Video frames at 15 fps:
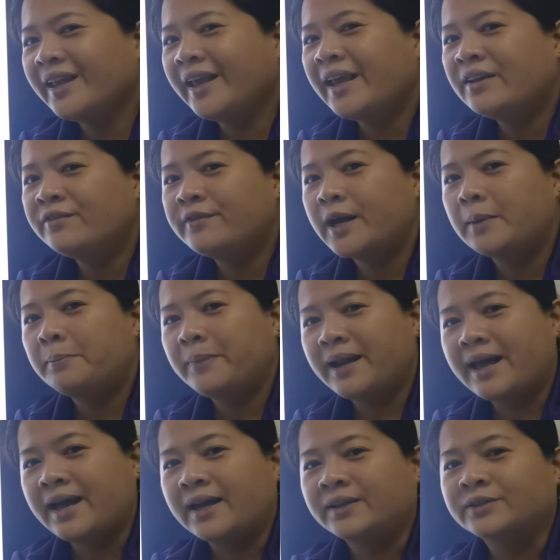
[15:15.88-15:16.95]
if a
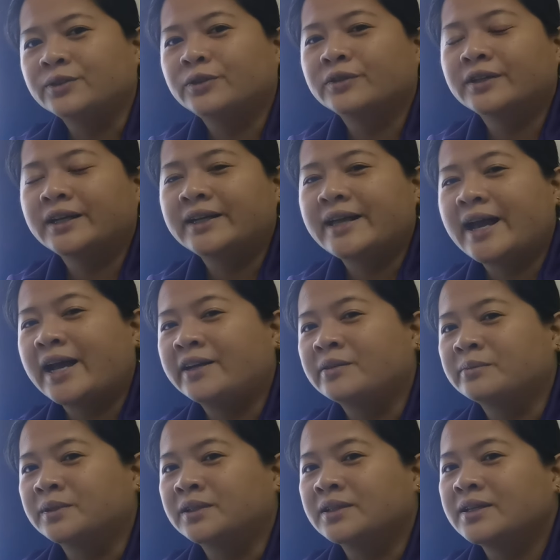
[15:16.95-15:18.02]
plant or an
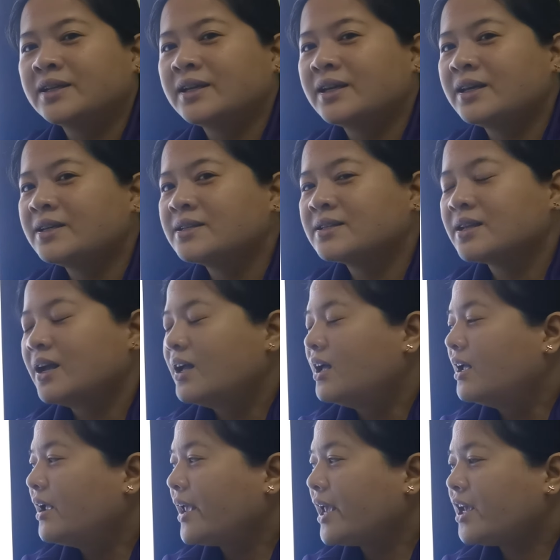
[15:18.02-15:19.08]
animal is
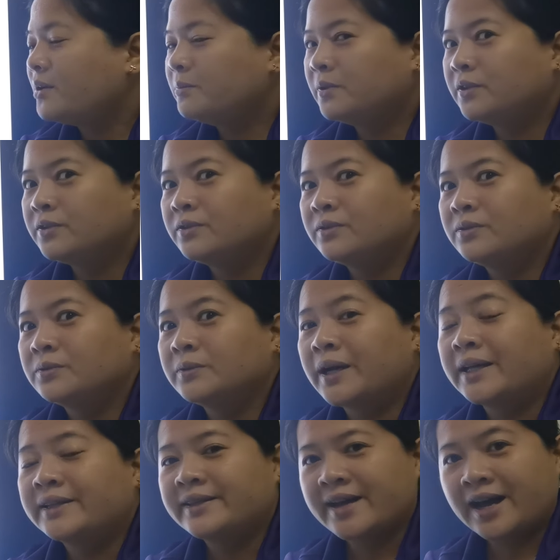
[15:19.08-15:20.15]
able to
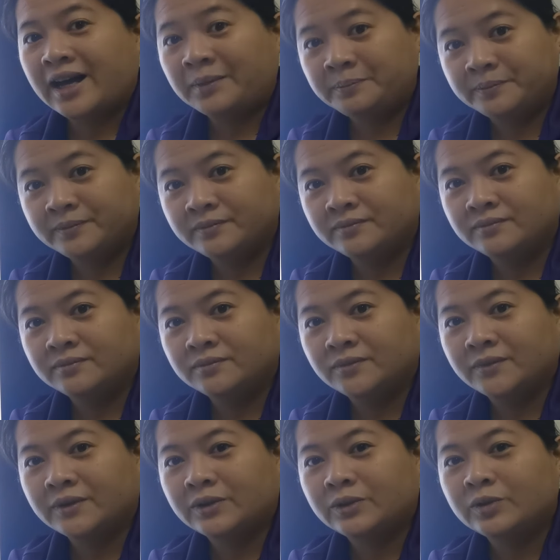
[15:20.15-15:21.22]
adapt
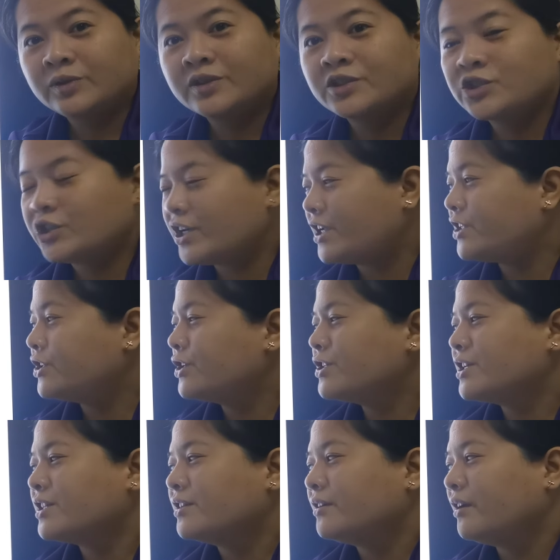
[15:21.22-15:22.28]
to the
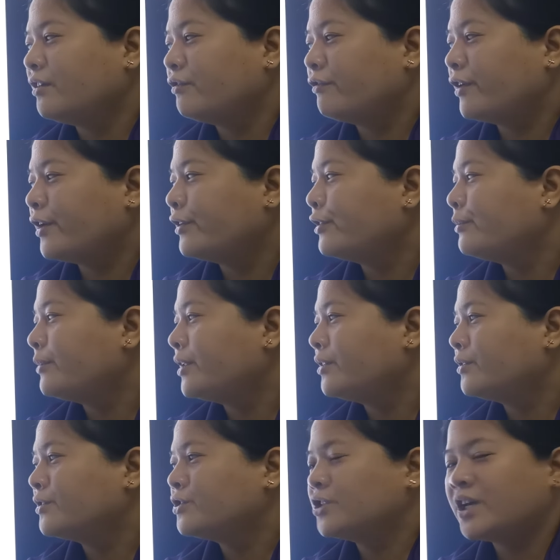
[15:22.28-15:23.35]
changes in the
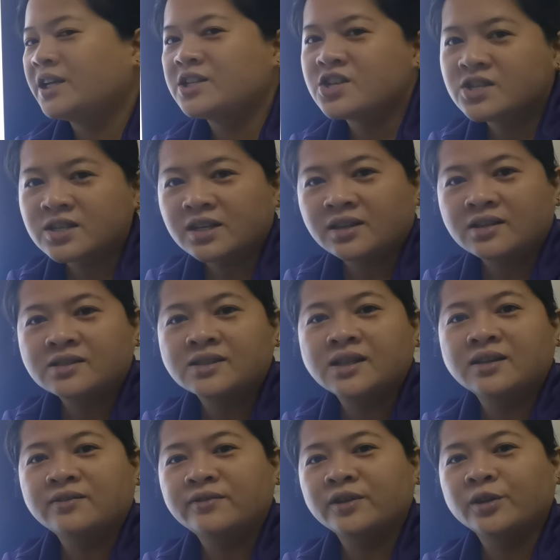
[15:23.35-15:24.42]
environment or changes in its
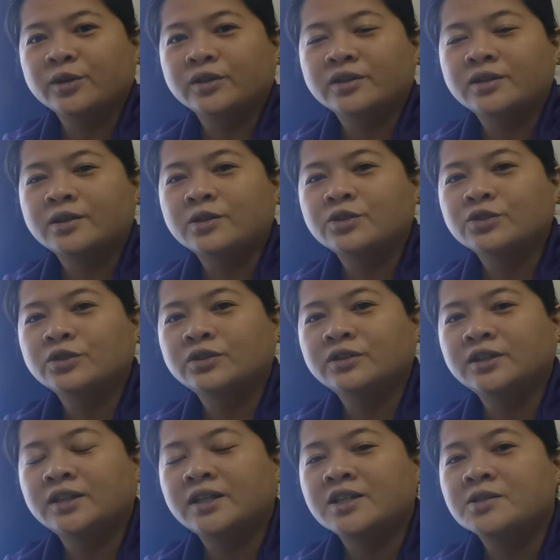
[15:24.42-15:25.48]
living
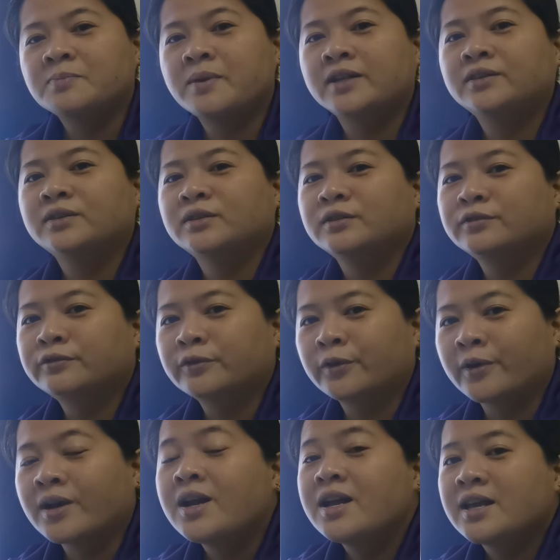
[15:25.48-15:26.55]
condition, then it's better
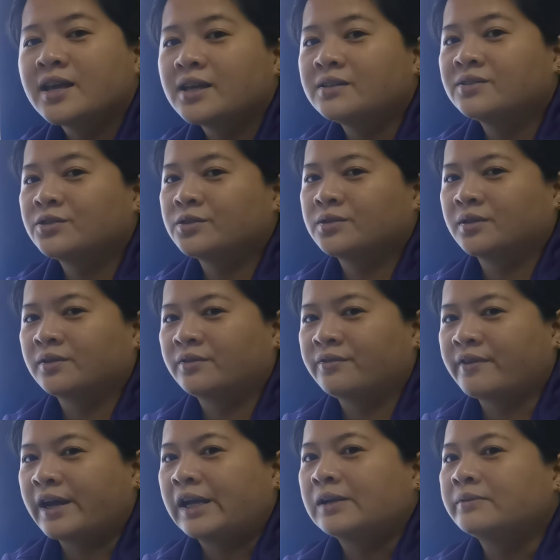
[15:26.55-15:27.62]
for its
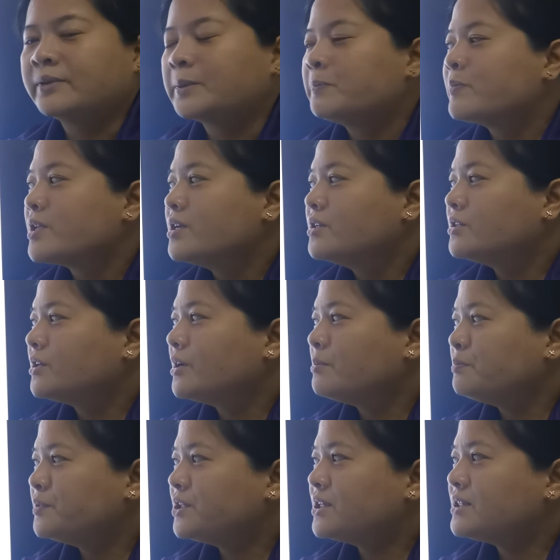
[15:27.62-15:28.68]
survival. So
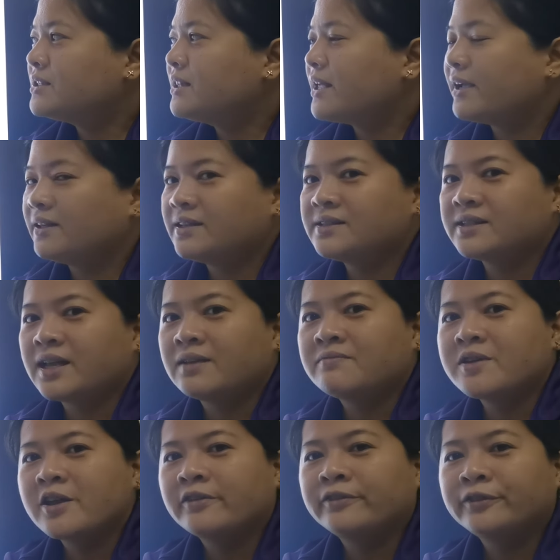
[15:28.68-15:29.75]
just like the
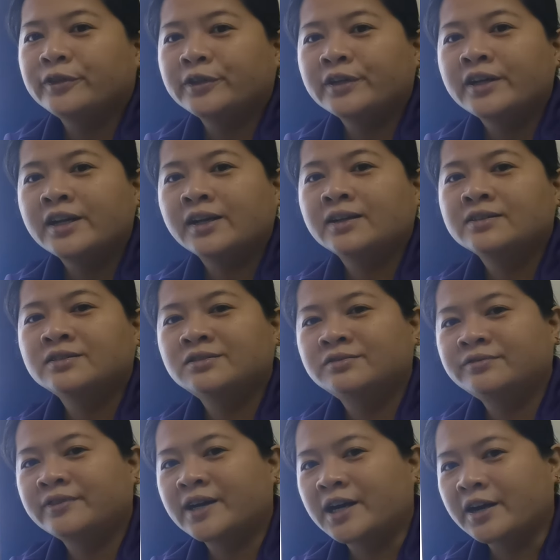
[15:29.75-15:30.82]
same, if there is
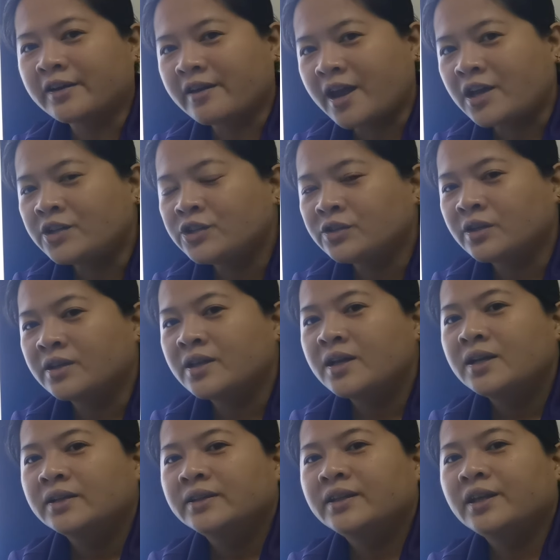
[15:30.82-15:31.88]
variation,
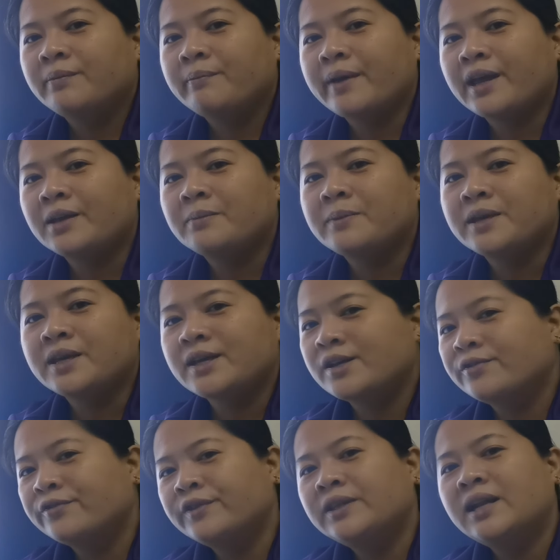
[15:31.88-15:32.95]
then maybe
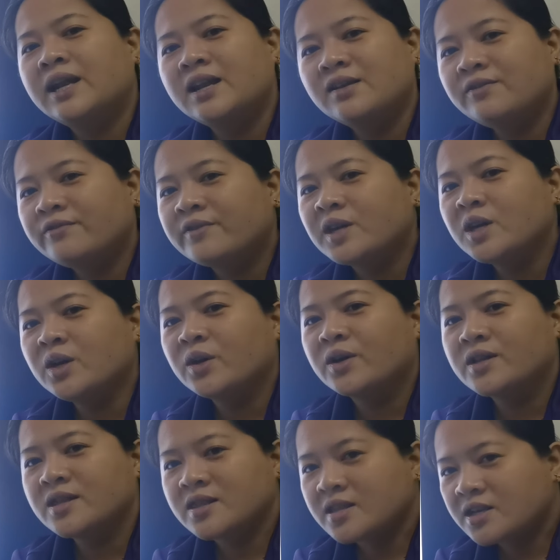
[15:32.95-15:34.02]
if the living
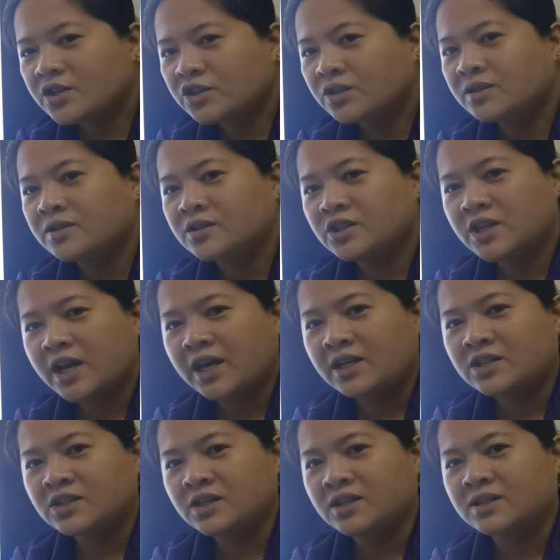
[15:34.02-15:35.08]
condition
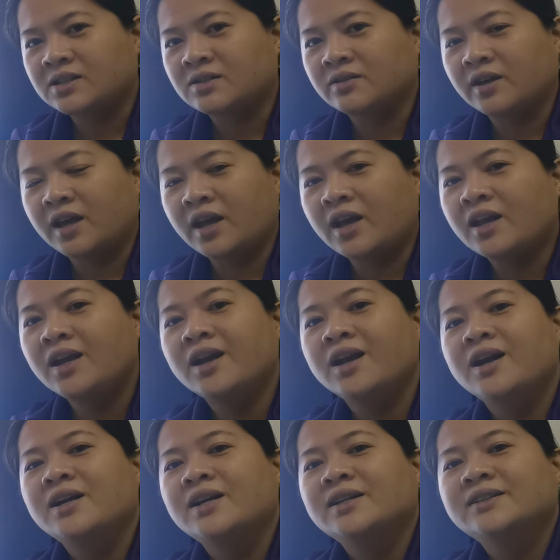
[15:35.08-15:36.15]
changes, okay,
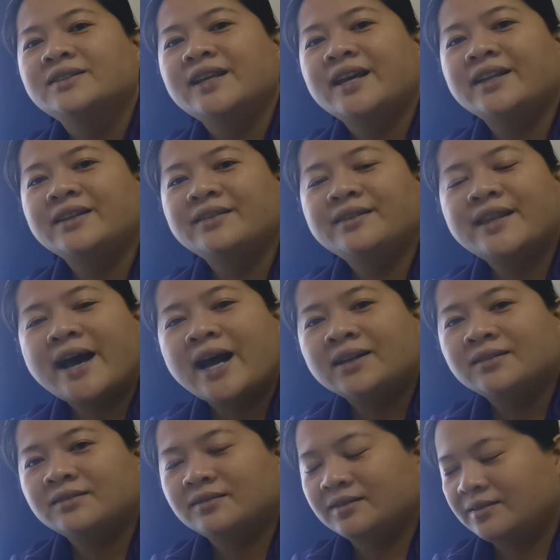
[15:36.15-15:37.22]
then that